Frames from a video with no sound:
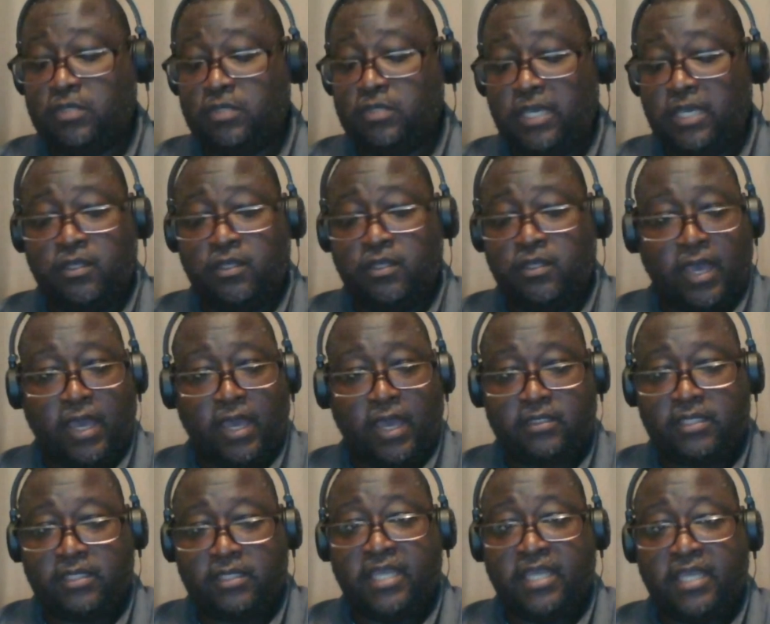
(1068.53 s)
you know,
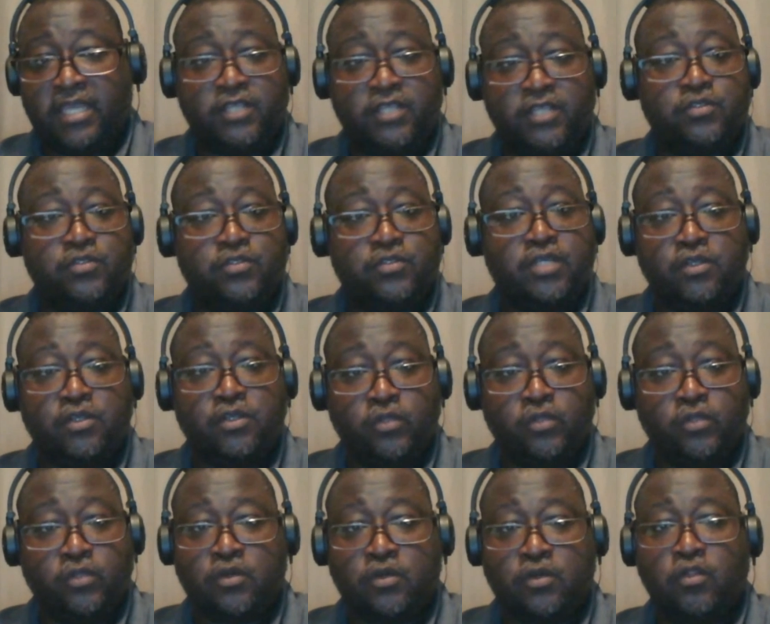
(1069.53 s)
things teachers can do
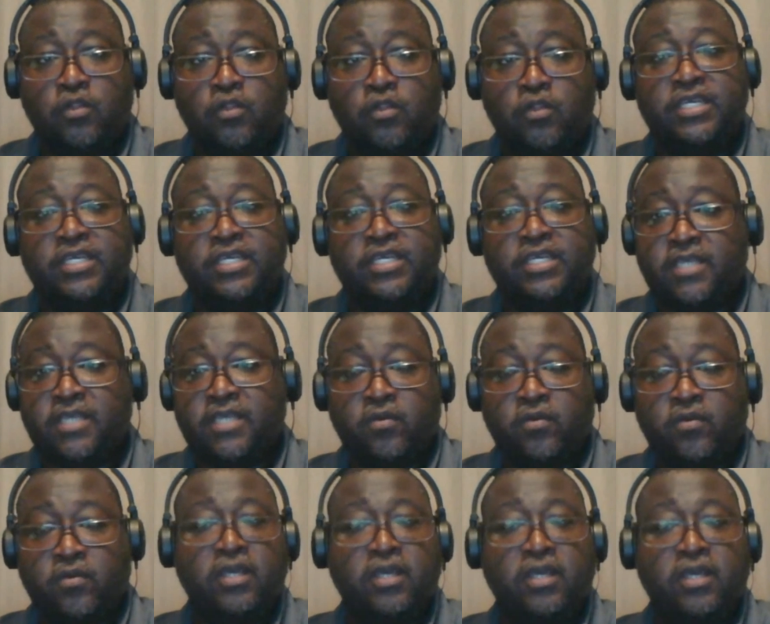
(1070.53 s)
with Schoology,
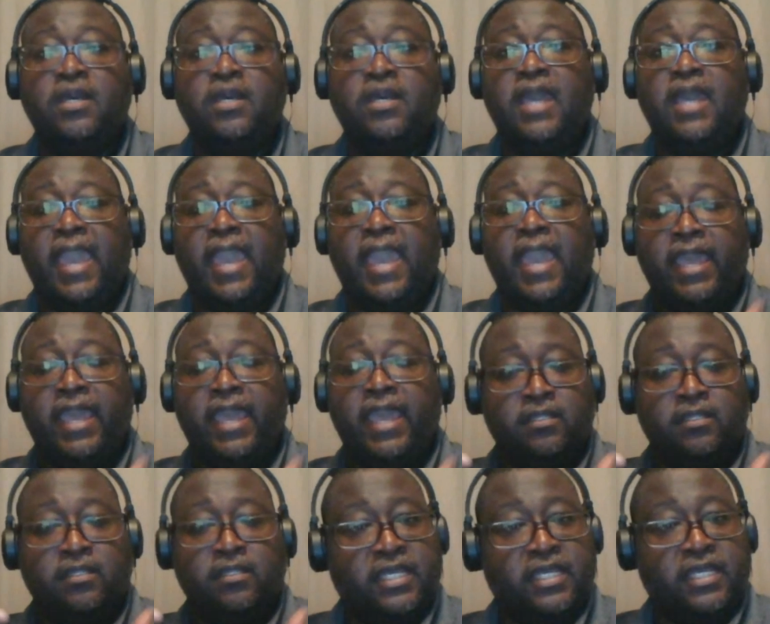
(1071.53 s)
etc.,
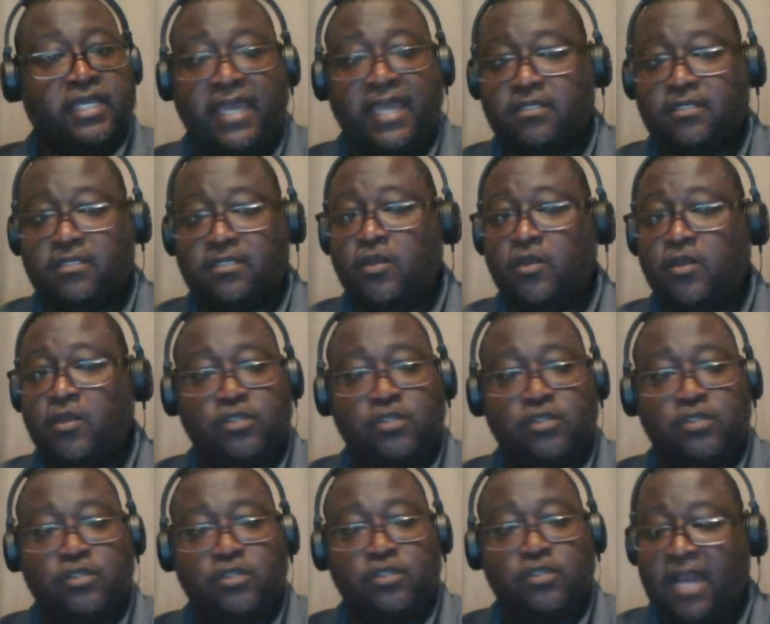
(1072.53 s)
and get that, you know,
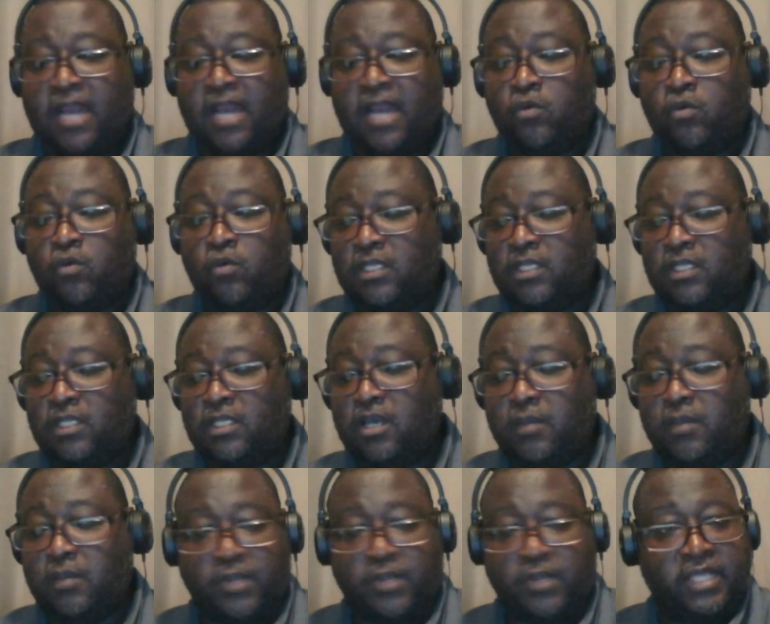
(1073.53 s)
so, because I don't want to look
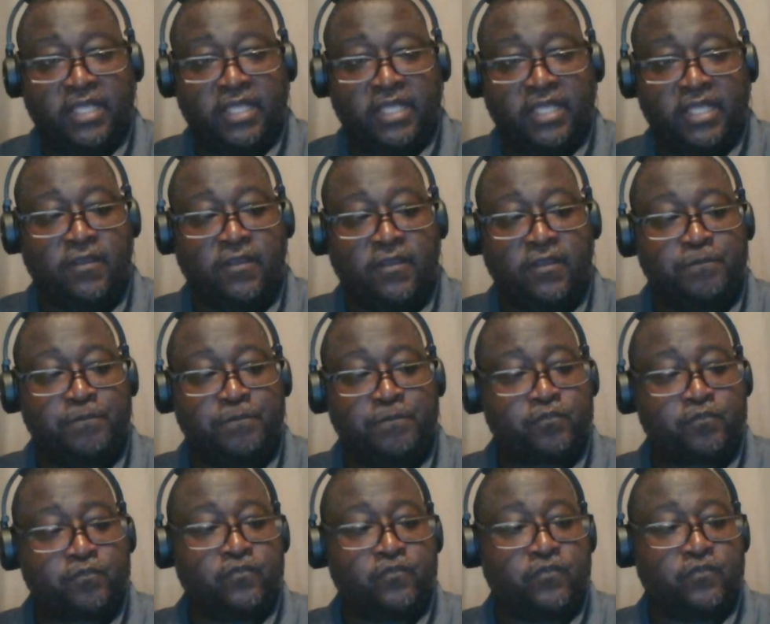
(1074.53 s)
up and it's
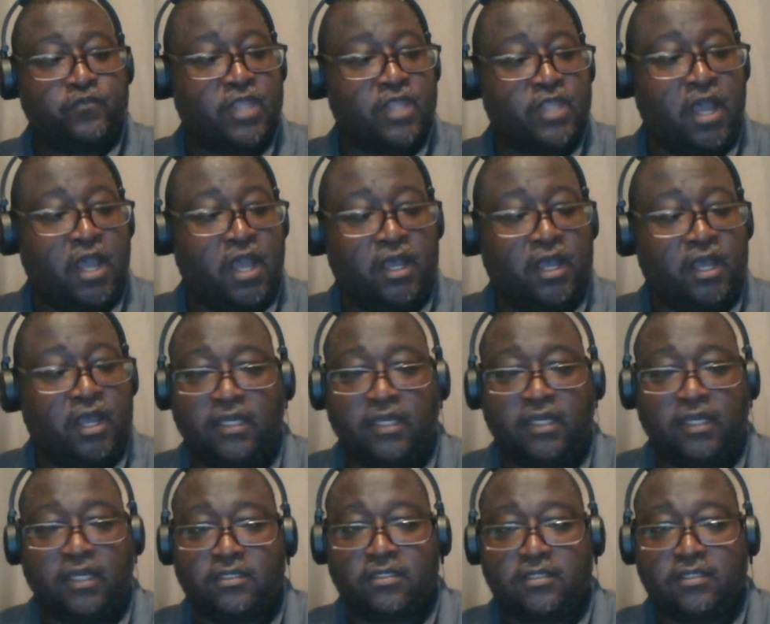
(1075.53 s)

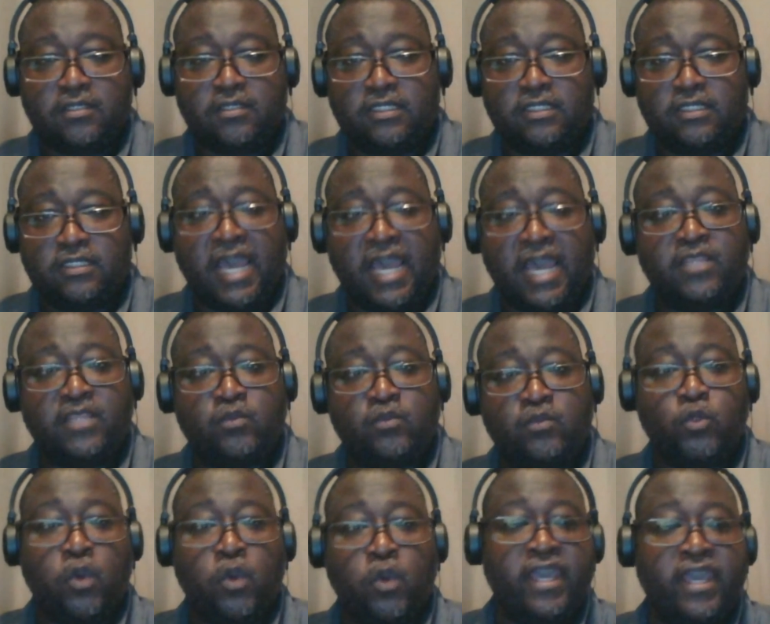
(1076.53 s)
9 through
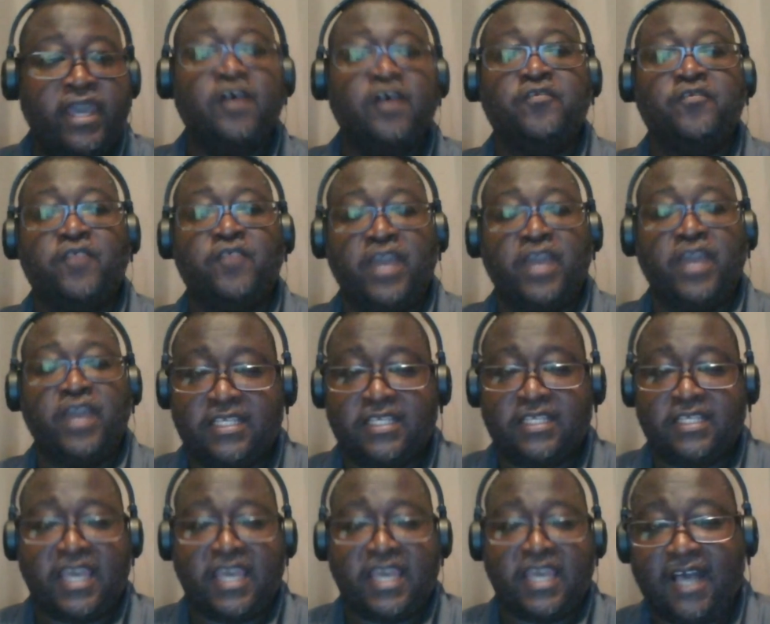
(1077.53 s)
12 and it's
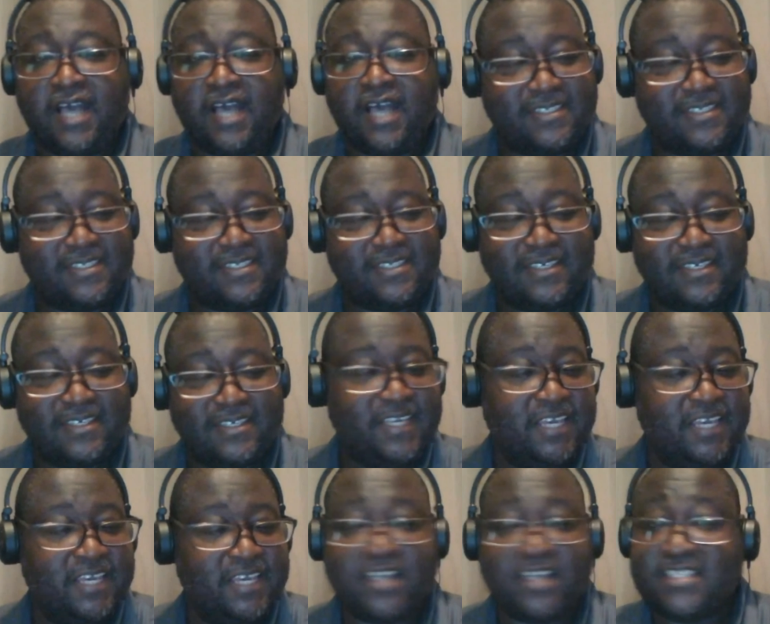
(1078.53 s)
chaos. If I